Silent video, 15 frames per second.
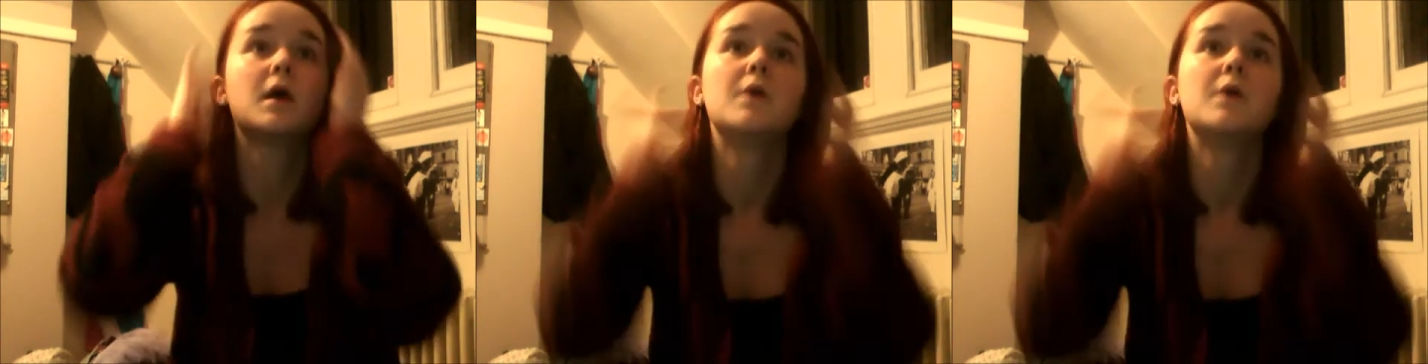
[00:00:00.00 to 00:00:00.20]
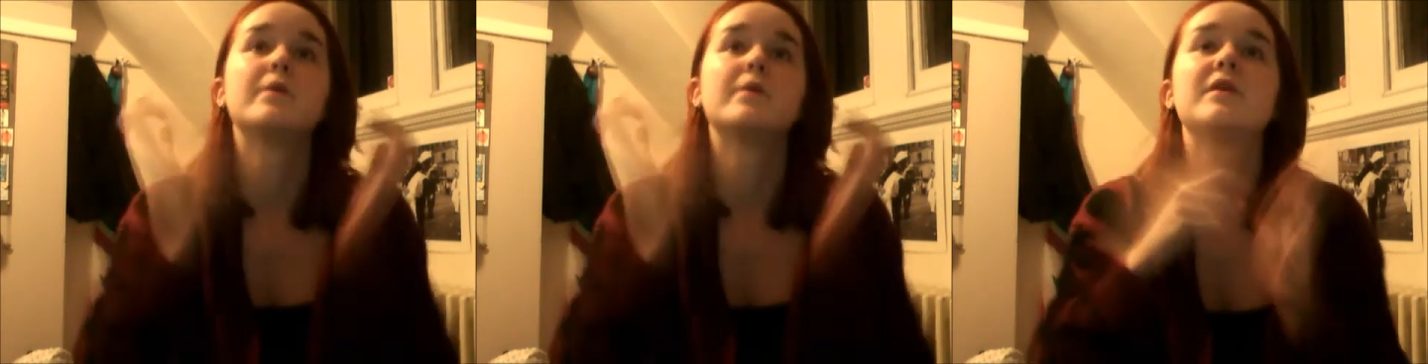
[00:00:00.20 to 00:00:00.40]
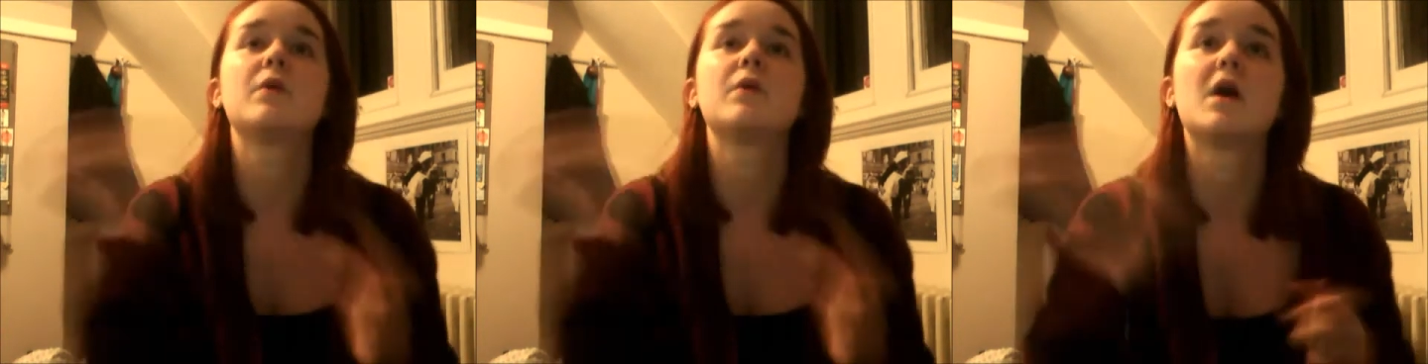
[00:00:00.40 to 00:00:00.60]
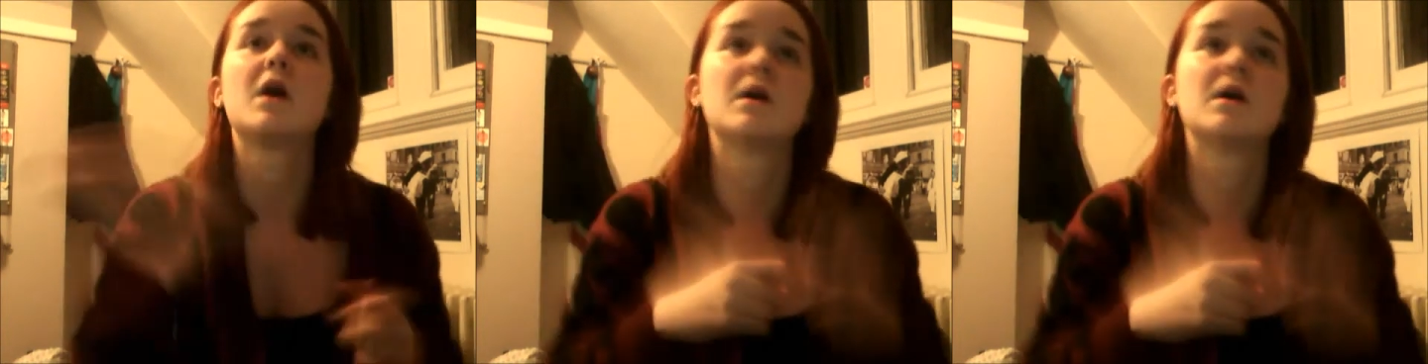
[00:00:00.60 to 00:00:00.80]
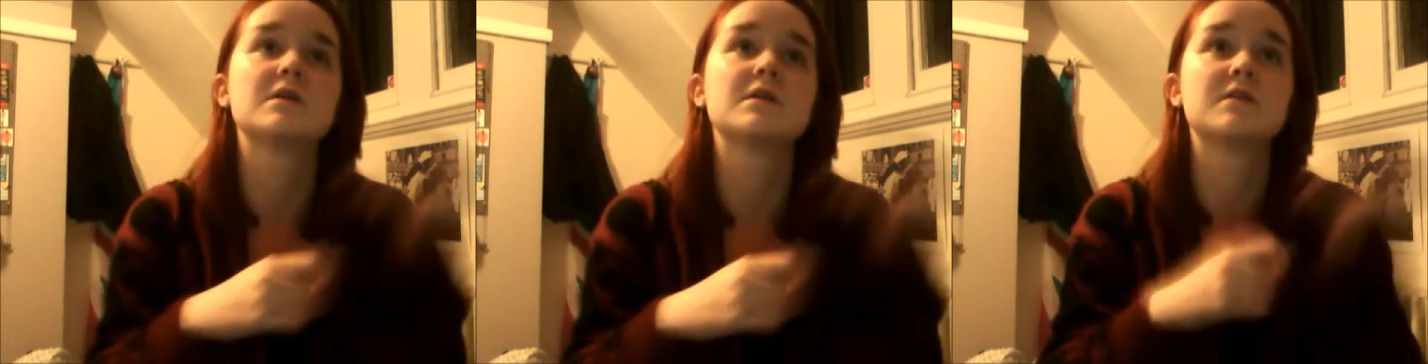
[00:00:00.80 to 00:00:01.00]
with the little
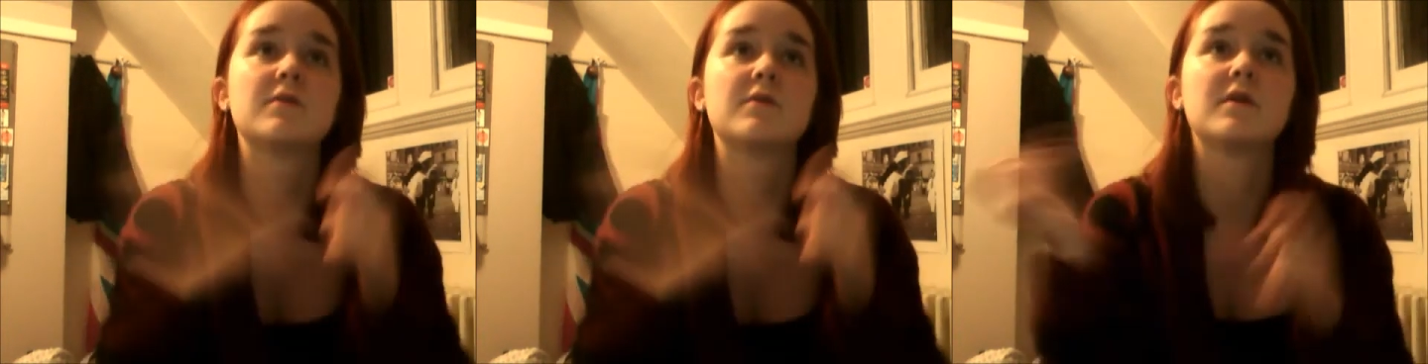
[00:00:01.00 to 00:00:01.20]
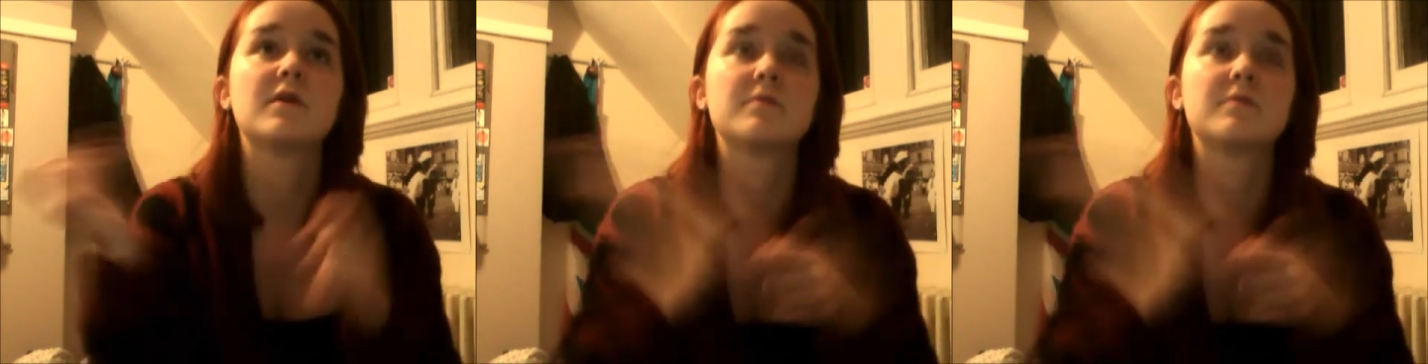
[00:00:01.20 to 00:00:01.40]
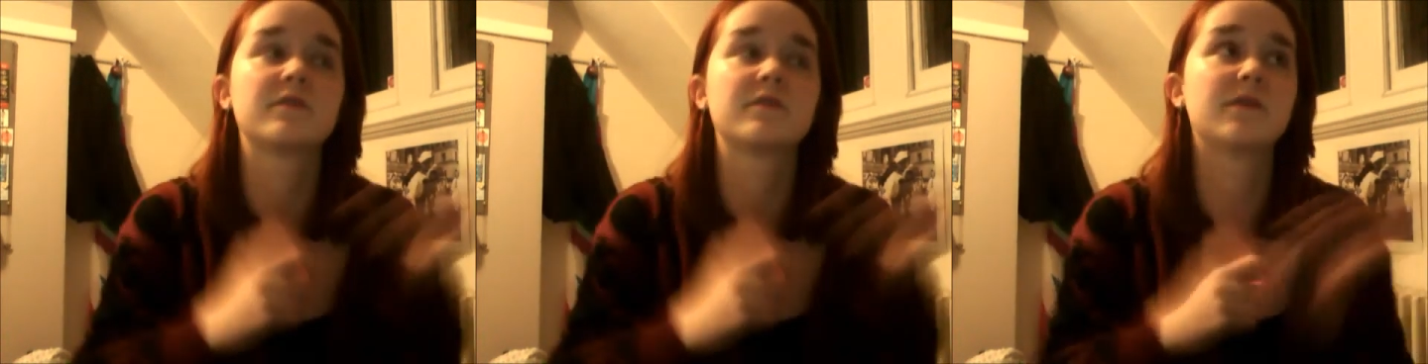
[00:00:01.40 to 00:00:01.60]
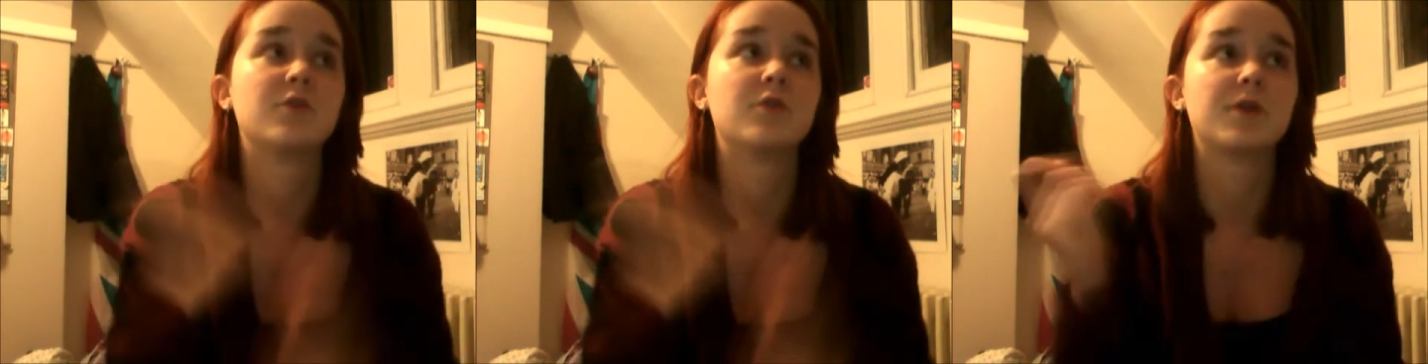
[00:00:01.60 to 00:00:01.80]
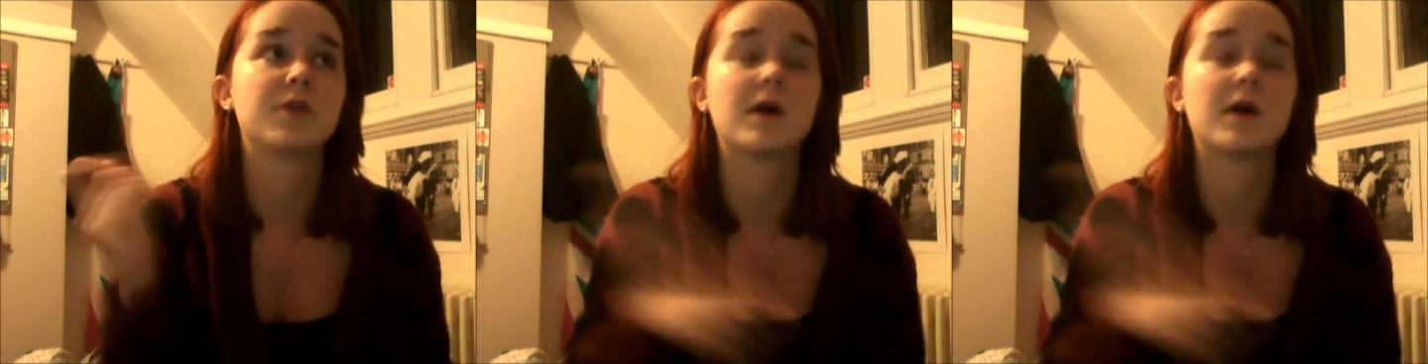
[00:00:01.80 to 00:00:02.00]
cars, and they write stuff
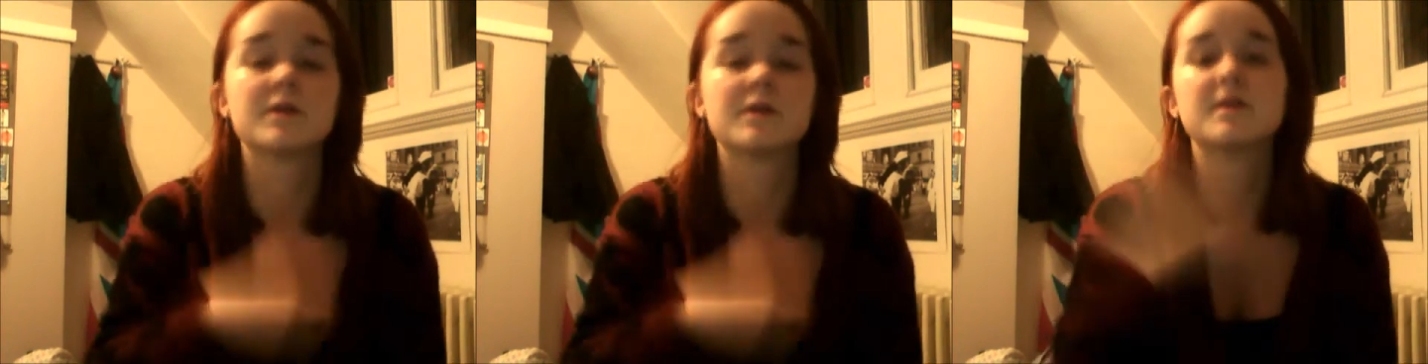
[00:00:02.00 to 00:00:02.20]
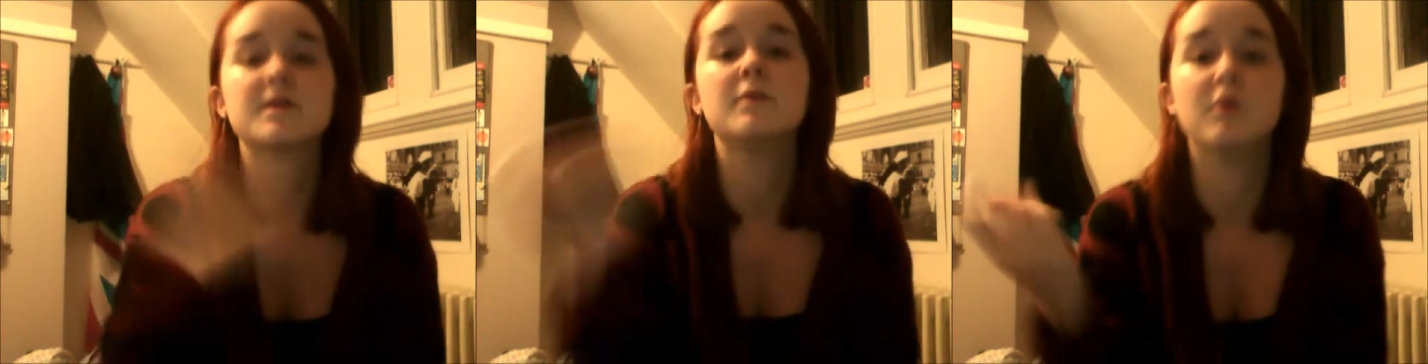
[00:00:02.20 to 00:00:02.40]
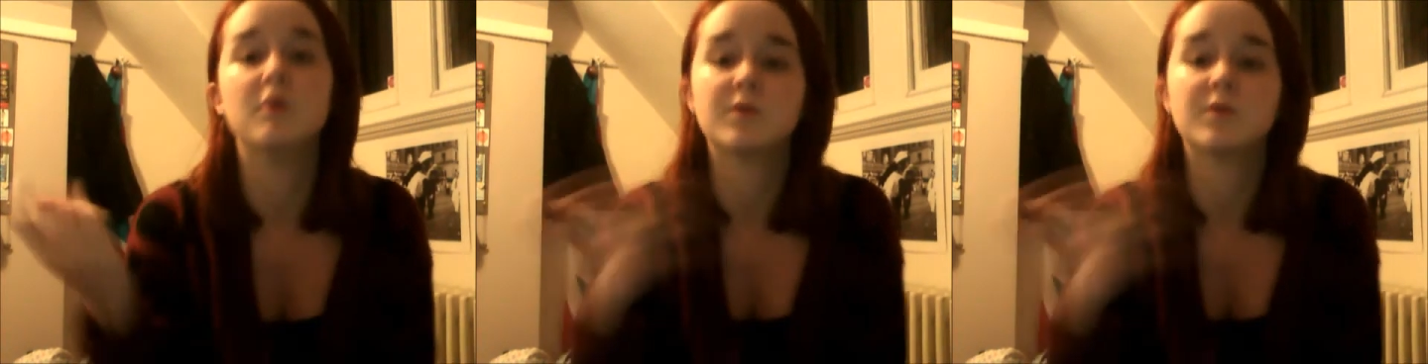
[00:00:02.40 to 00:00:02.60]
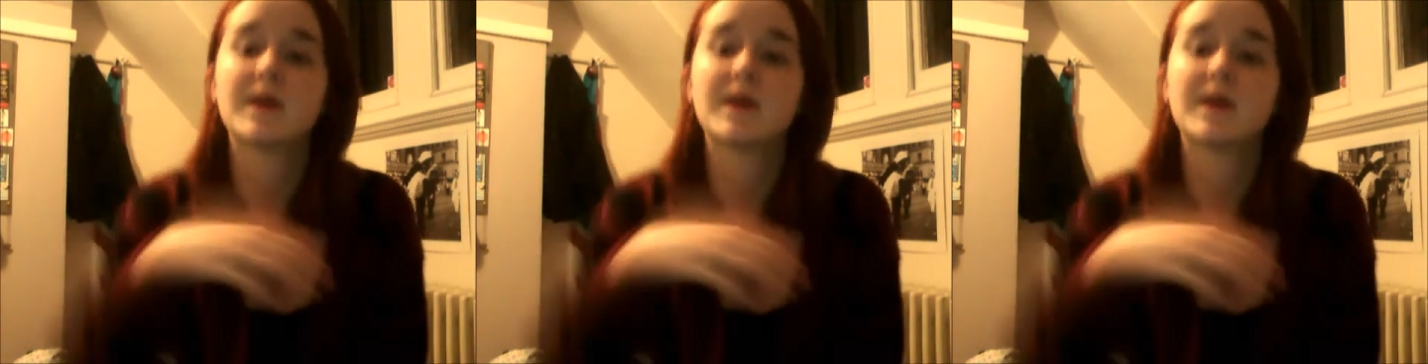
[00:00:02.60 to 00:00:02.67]
on the cars and they move them,